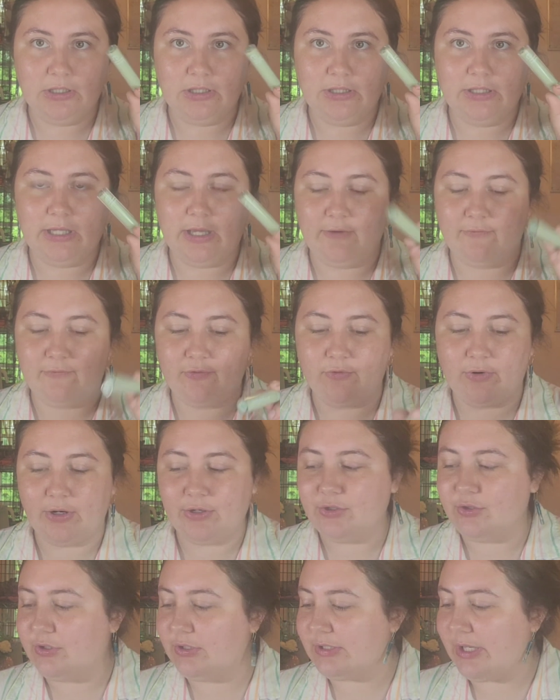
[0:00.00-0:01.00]
The e.l.f.
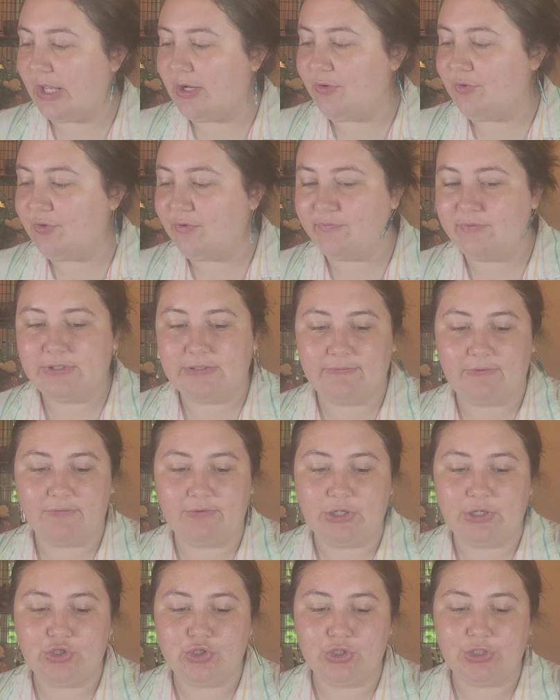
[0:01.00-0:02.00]
corrector, because I don't know if this
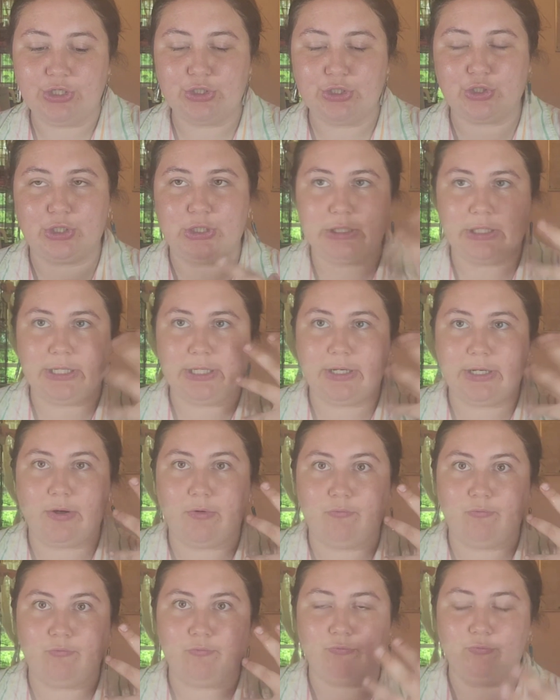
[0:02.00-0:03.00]
foundation is going to like
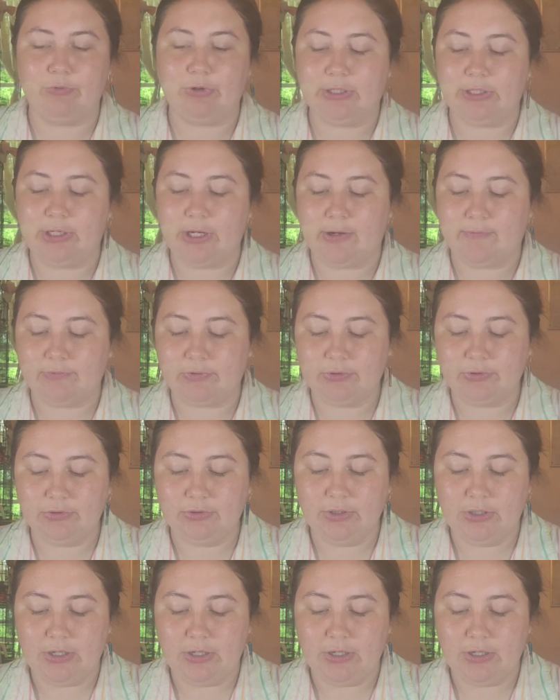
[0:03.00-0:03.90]
really cover,